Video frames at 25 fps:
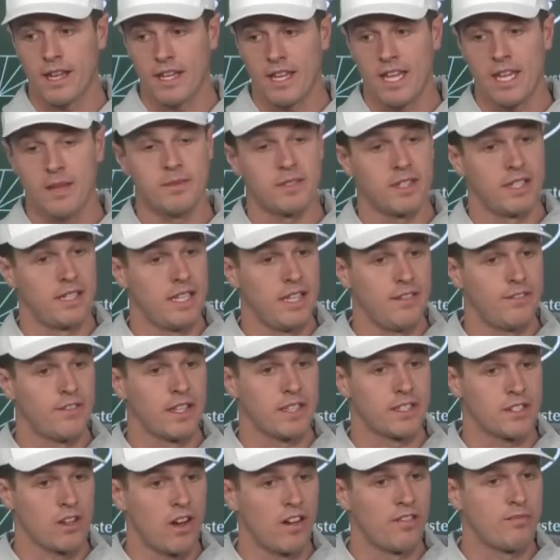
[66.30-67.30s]
that keeps the
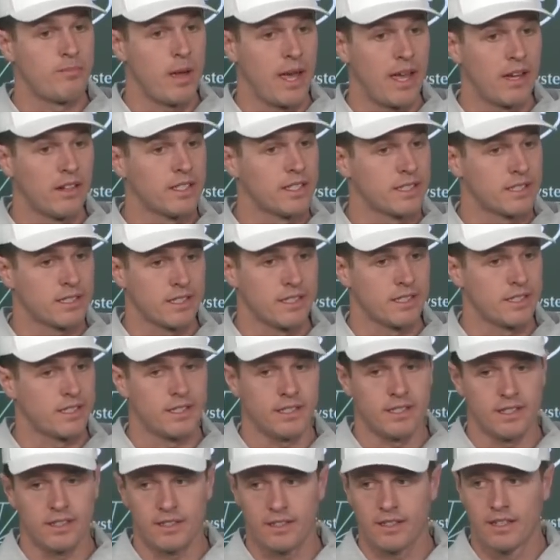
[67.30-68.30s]
defense off balance,
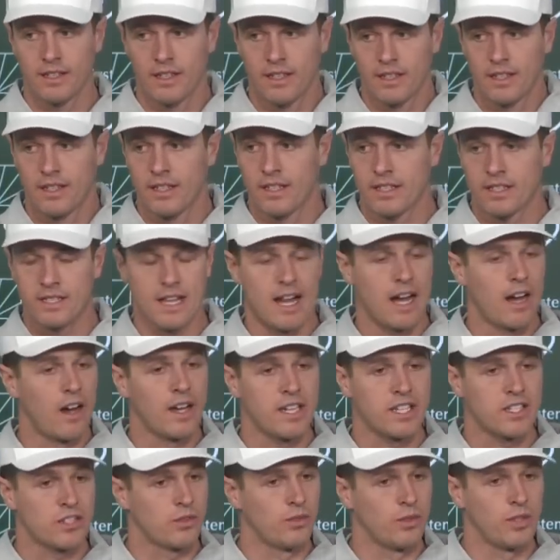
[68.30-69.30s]
because it's
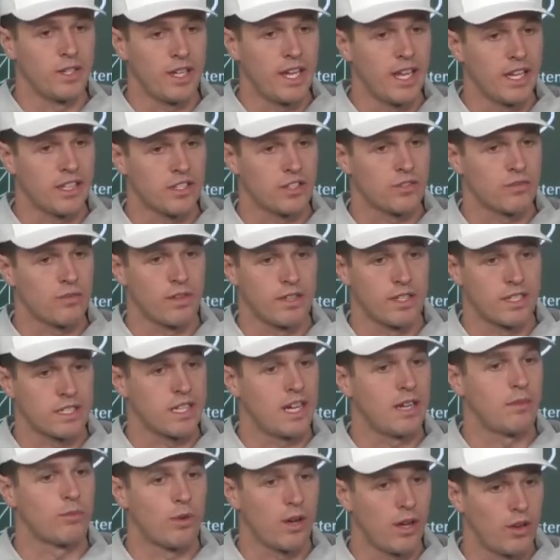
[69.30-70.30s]
not high school. You can't just run the
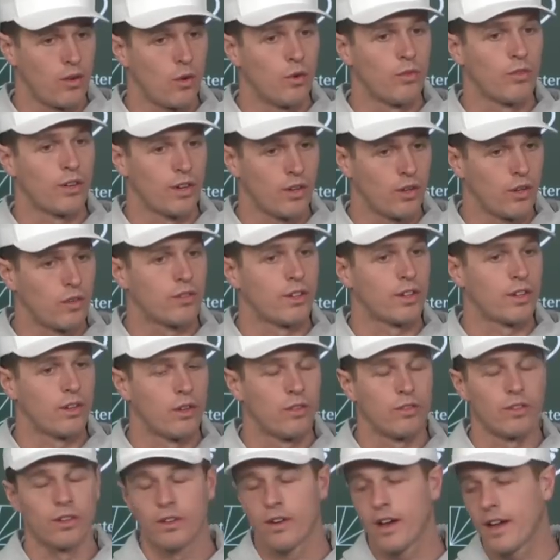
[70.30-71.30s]
same run over and over
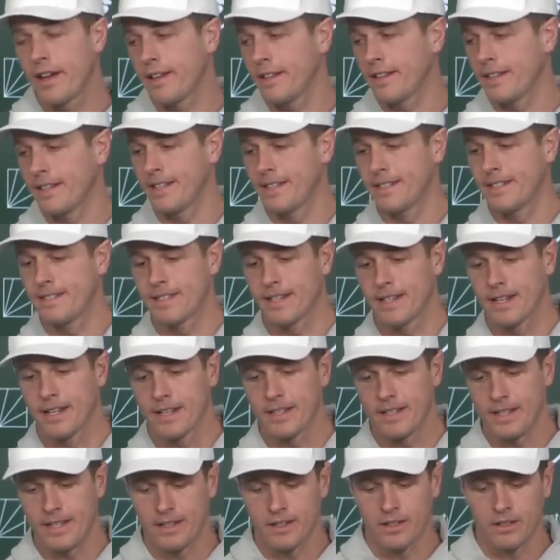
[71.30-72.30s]
and over, right? And,
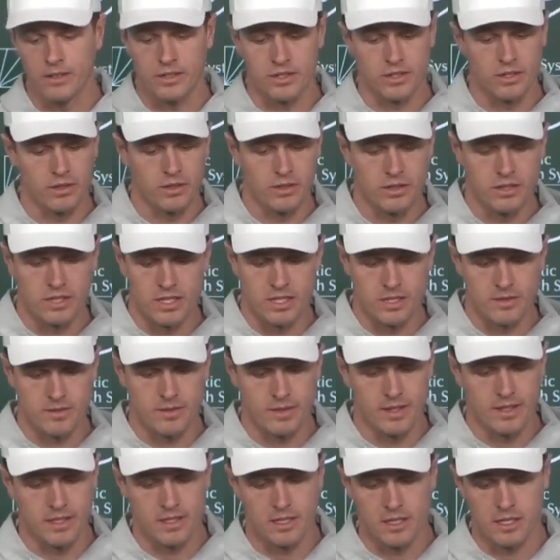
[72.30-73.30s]
you know, so it's
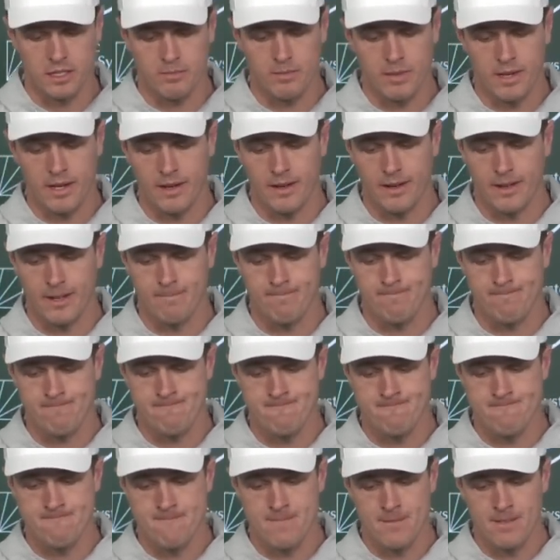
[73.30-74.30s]
just been
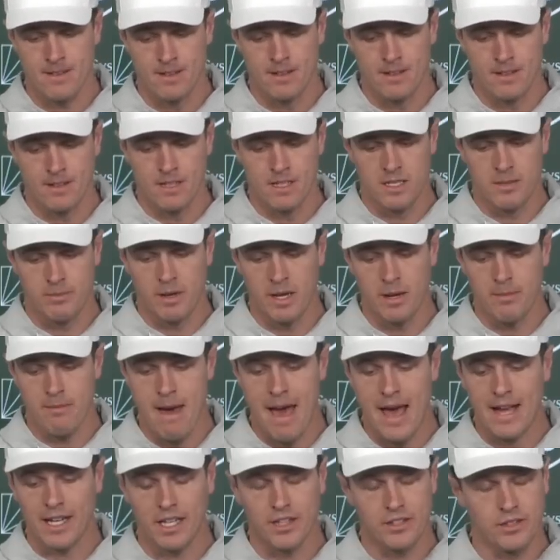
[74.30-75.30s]
it's been a
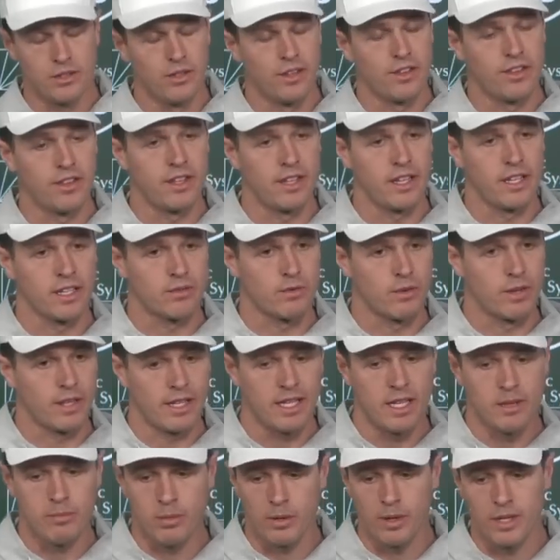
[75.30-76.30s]
magnitude of things where
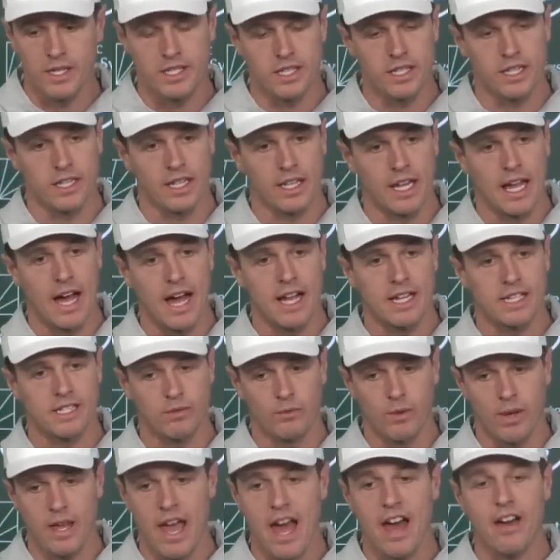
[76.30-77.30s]
I keep preaching to the
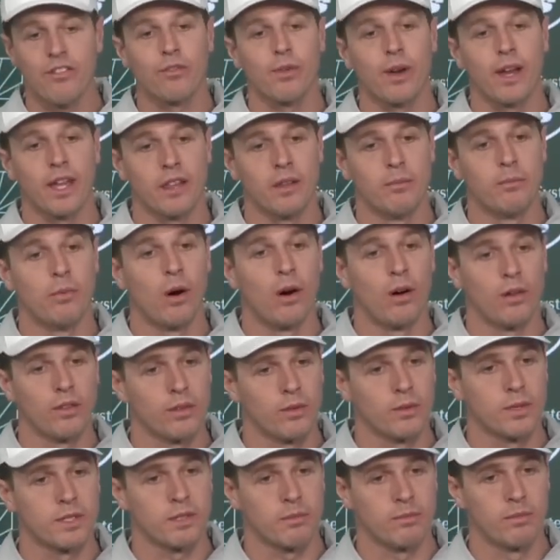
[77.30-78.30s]
guys, we have ran the ball.
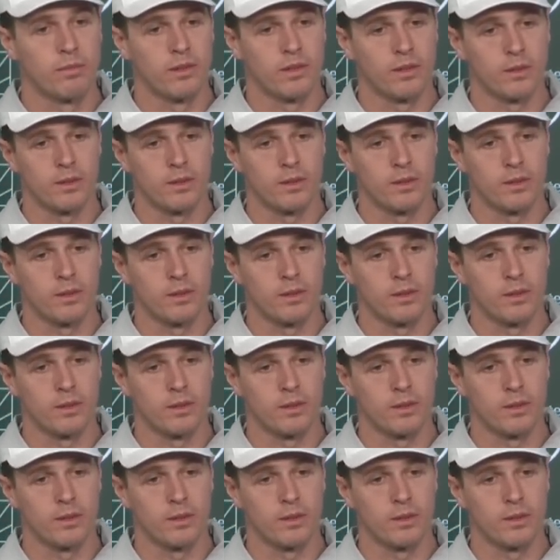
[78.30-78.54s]
There was a